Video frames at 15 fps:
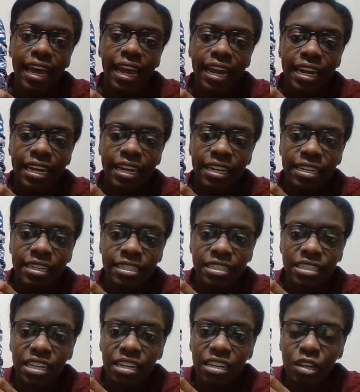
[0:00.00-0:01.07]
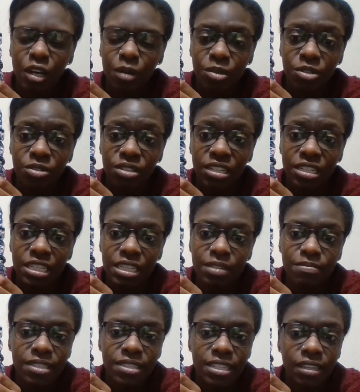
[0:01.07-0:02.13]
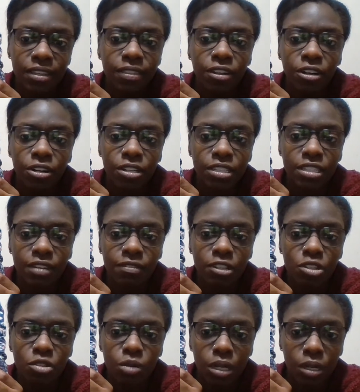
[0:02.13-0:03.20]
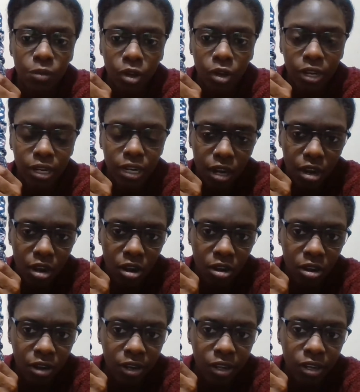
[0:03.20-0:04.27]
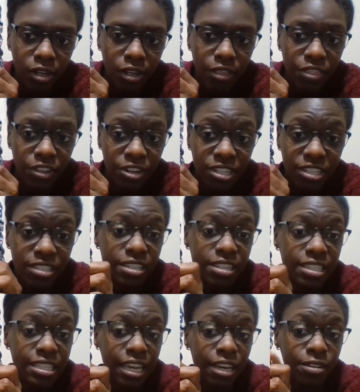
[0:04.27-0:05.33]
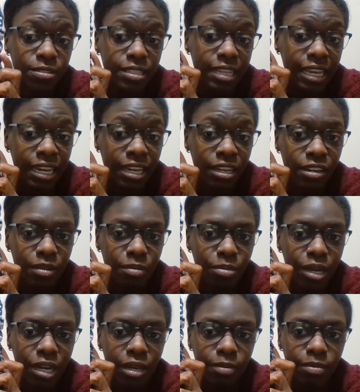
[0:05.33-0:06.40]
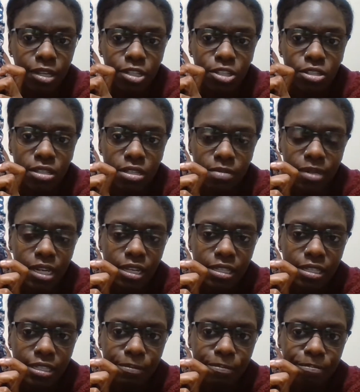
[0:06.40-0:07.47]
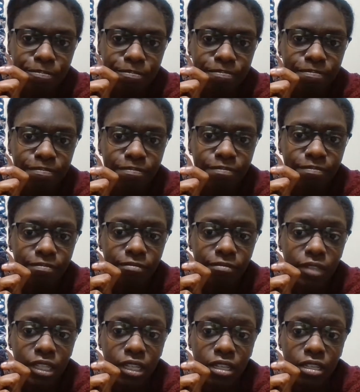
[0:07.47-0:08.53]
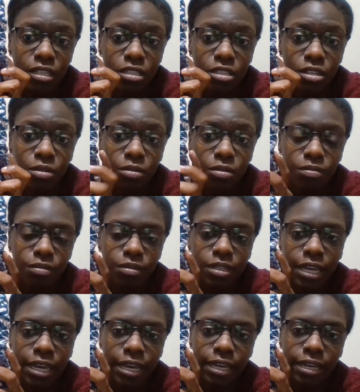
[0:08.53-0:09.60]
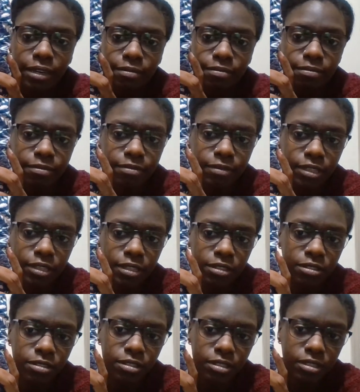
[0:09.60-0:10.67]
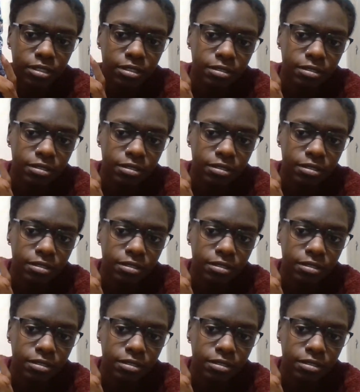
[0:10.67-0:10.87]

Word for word: And I'm using DMC 3721 on 36 count sand by Picture This Plus. So, yay! There's,